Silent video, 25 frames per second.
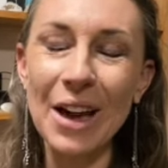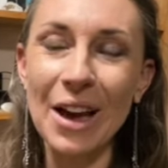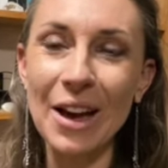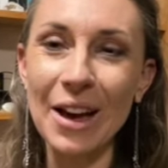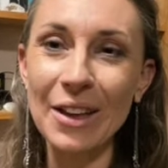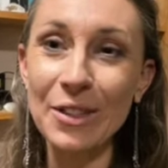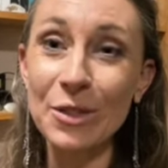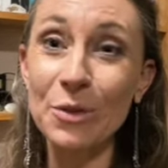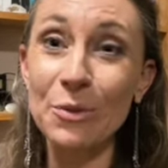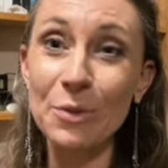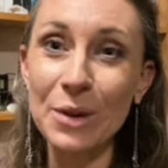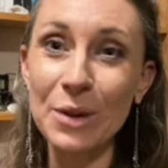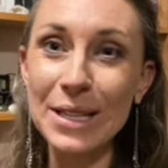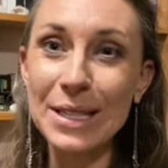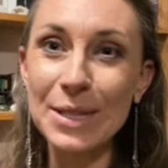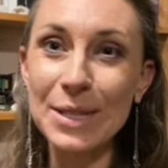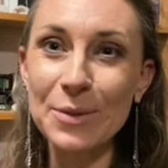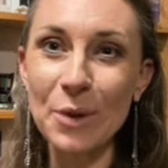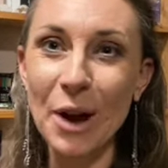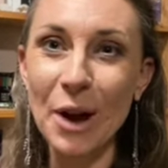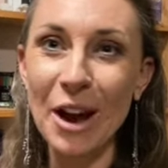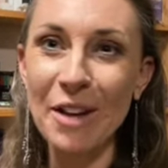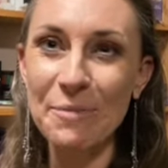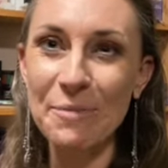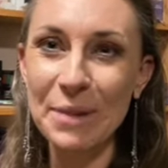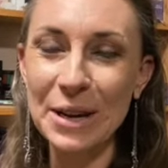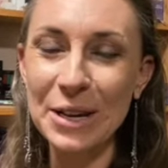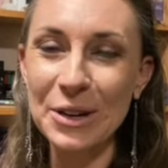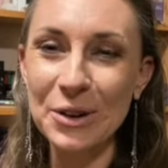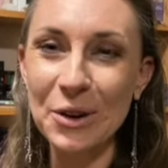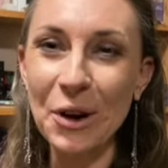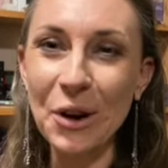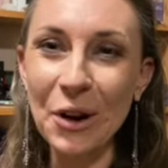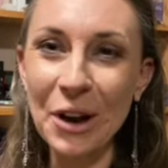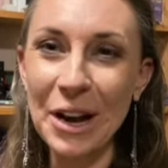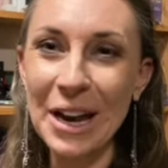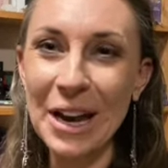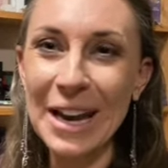the reason why I've been
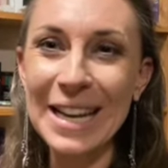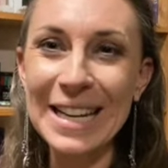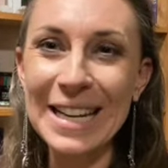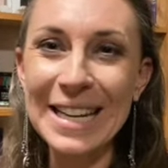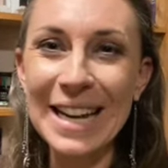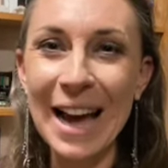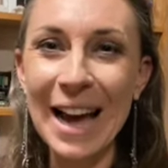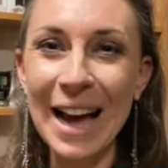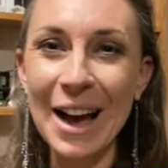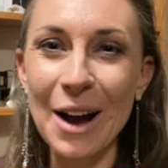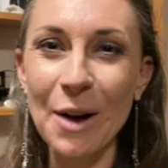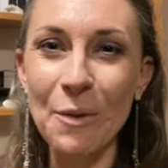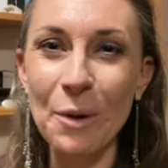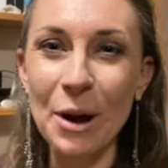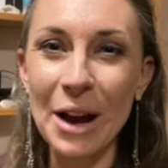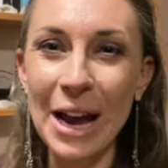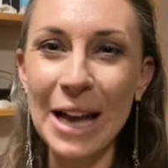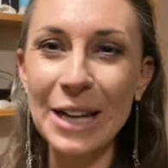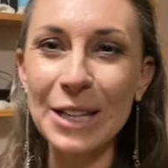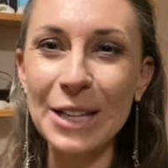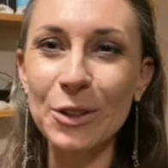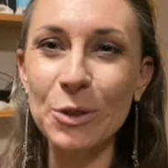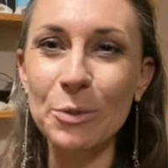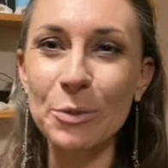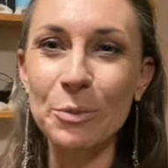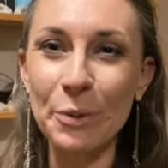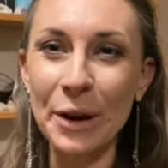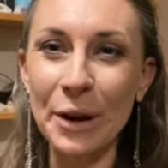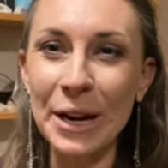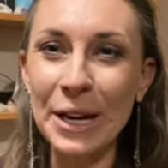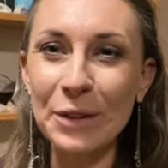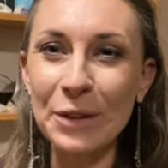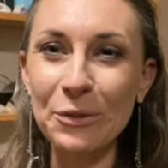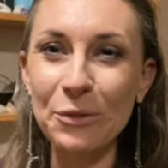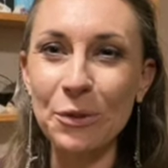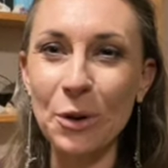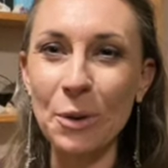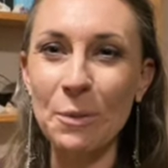gone, why I had a little
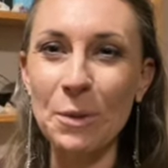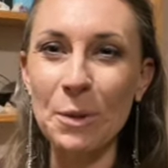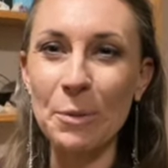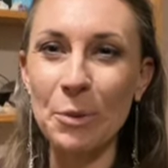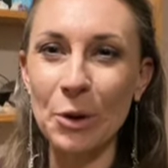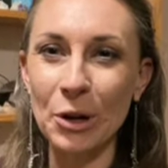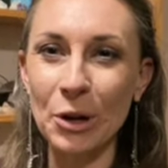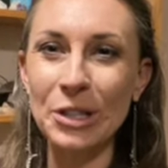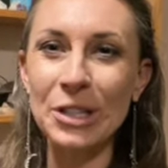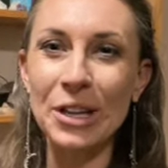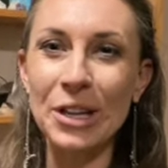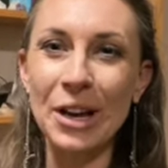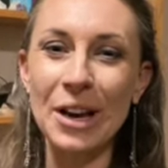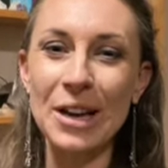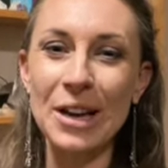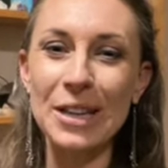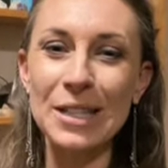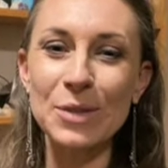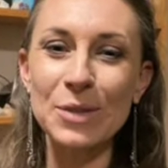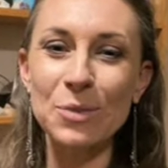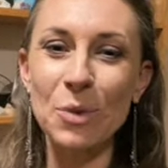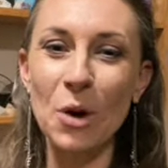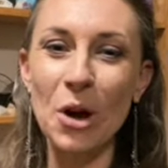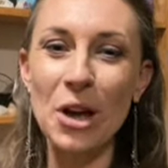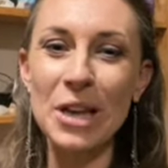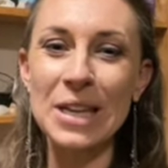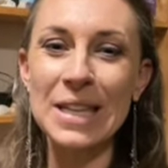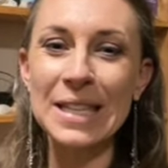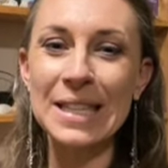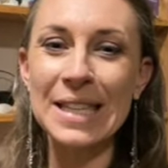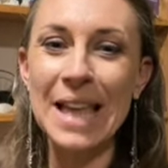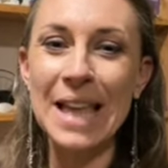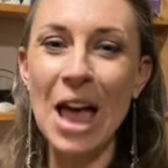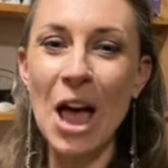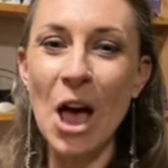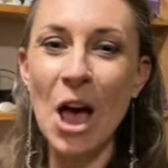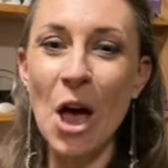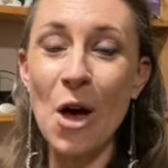break from the podcast was
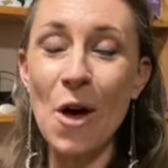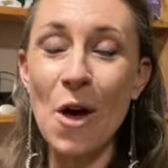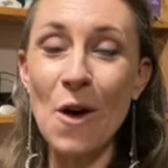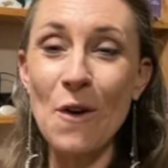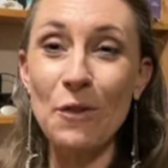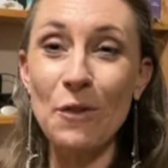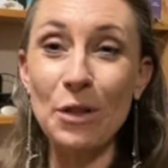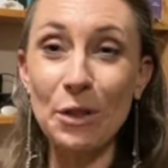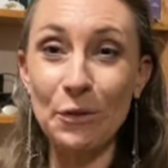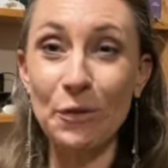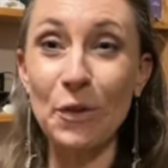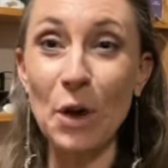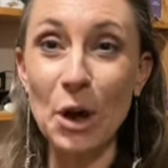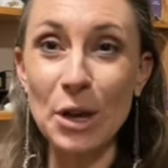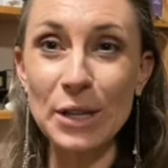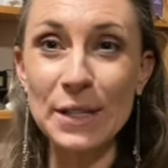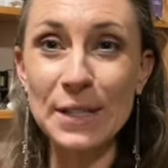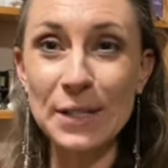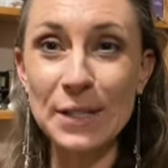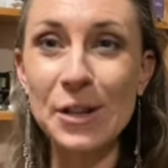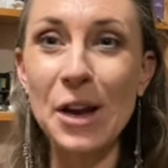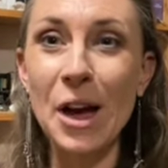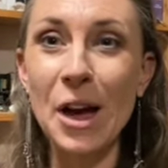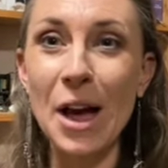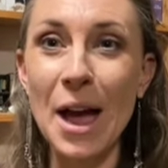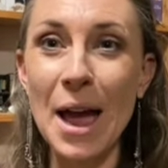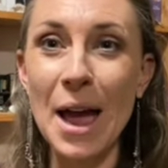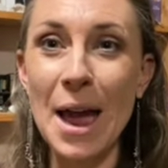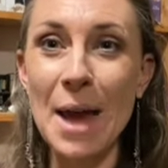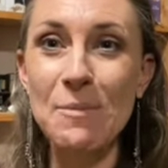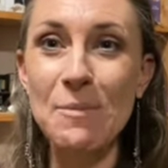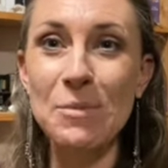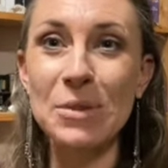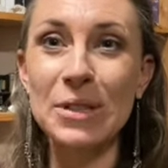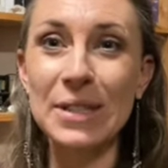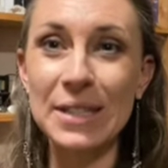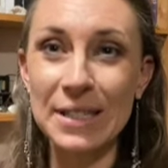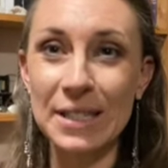for the first
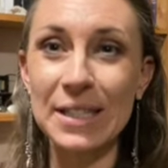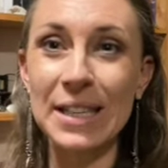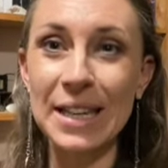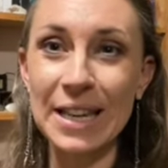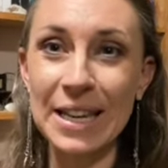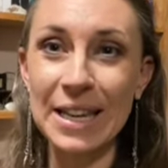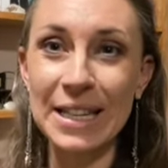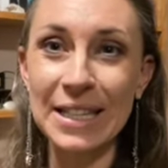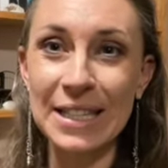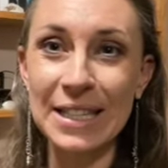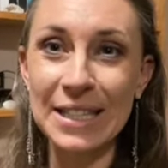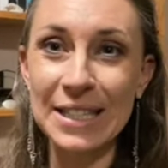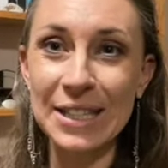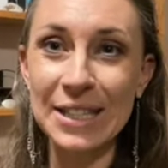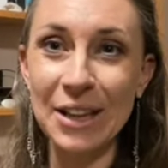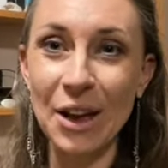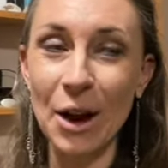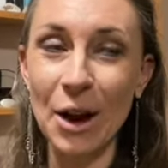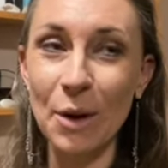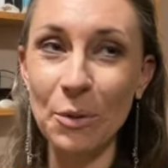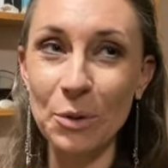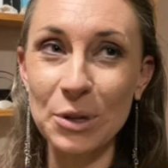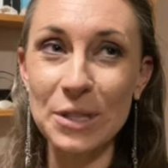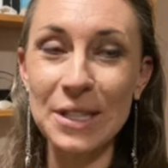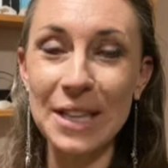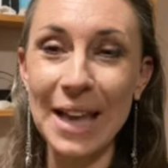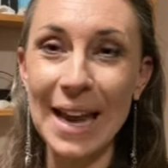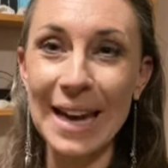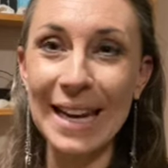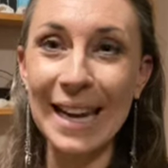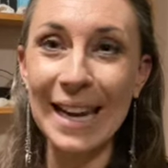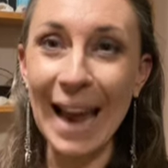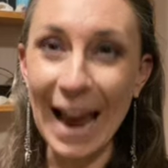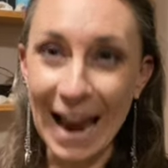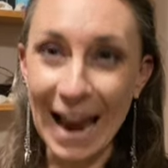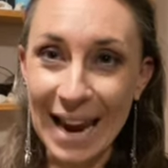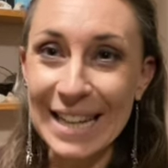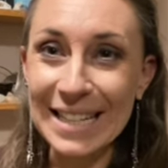time since I was like
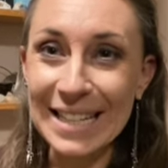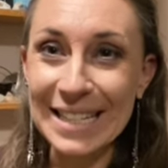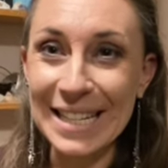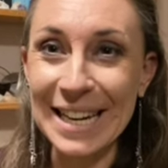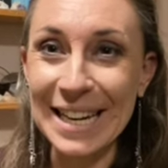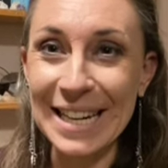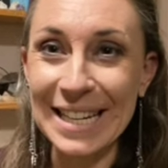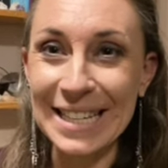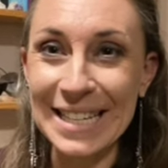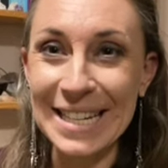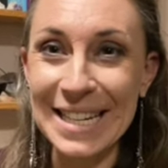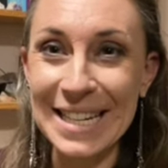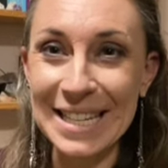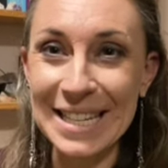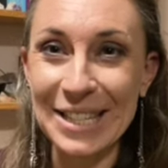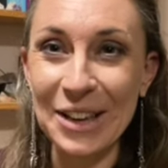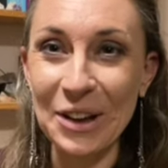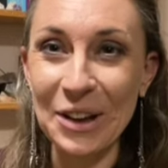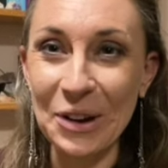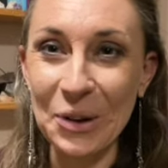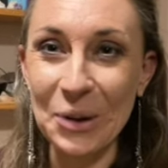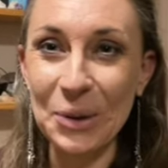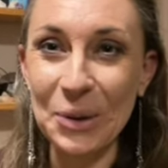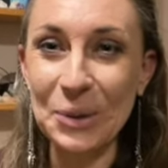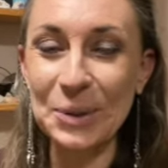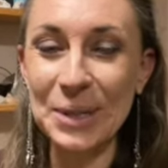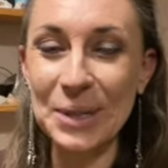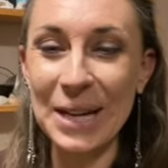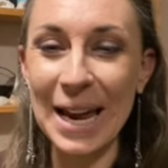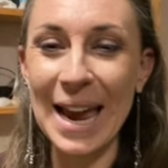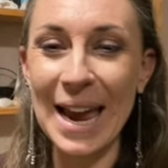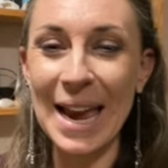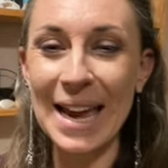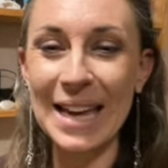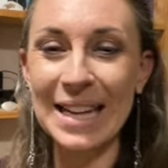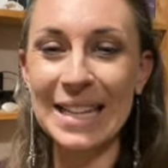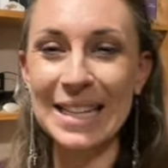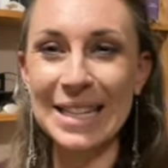18 years old.
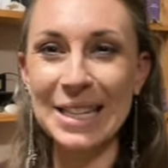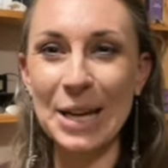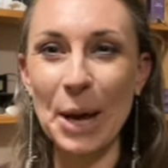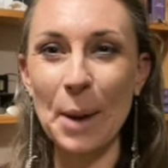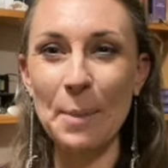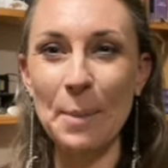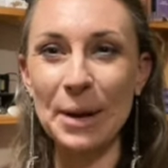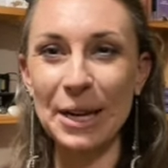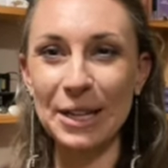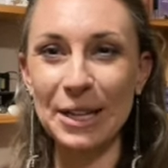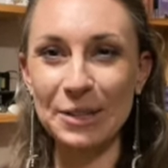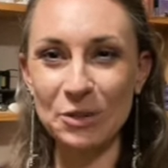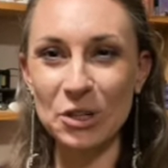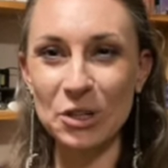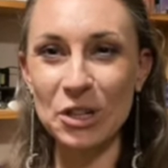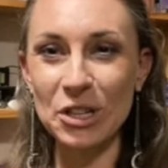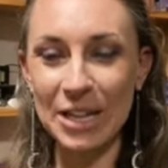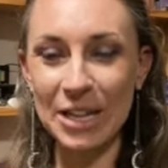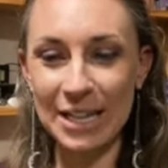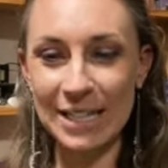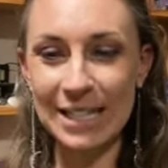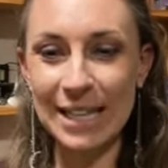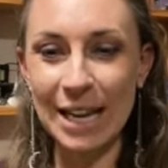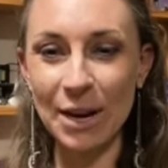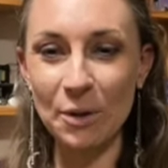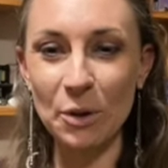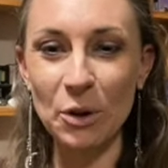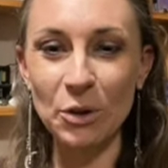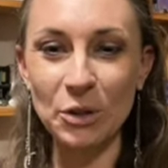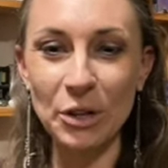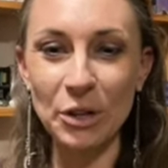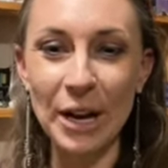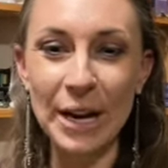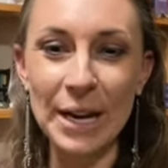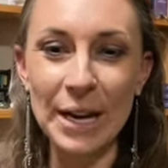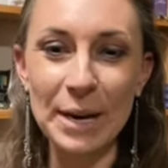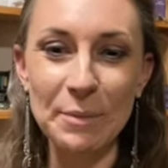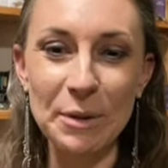And I mean, you guess how old
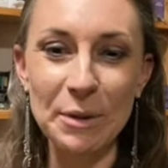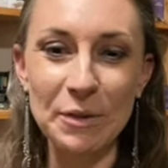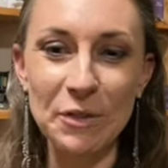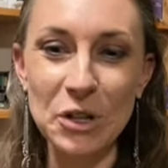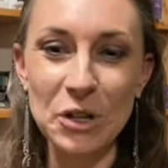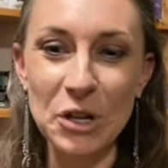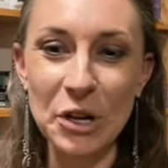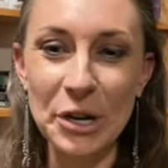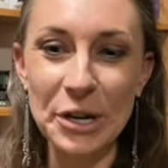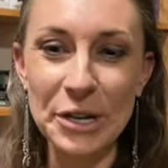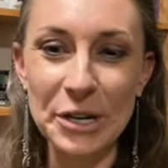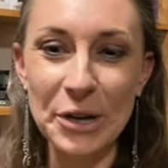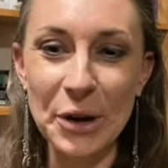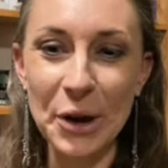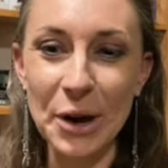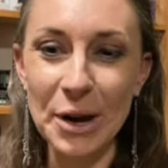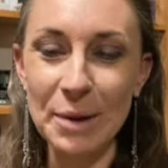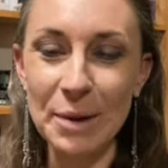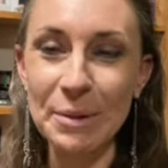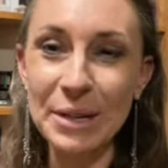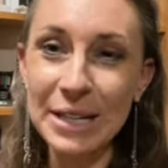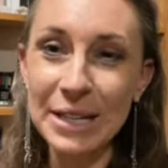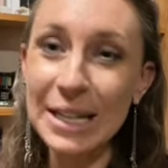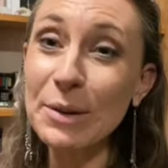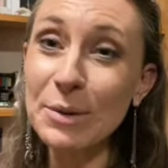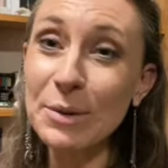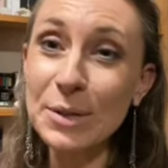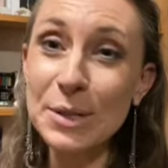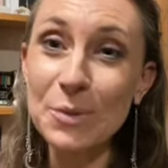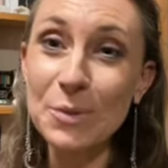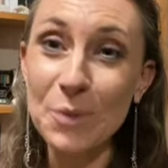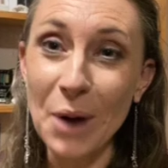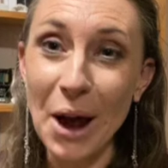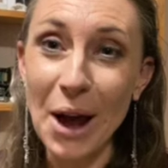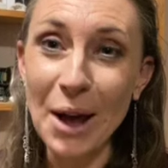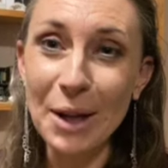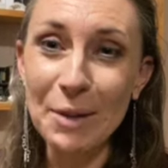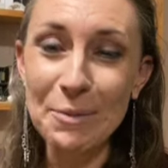I am if you don't know, but it was a
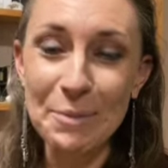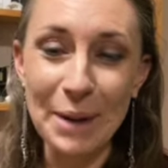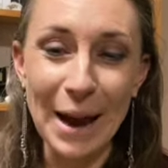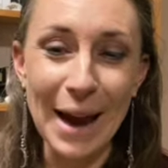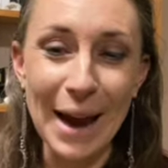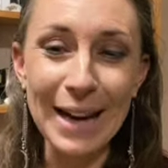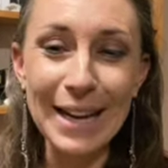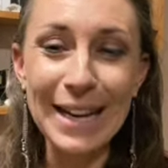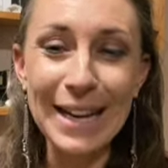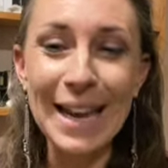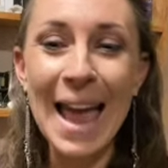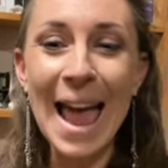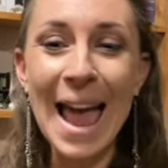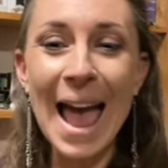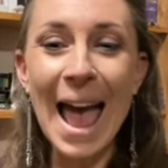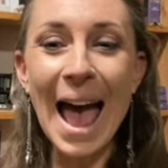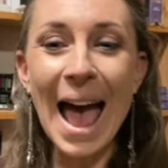while back.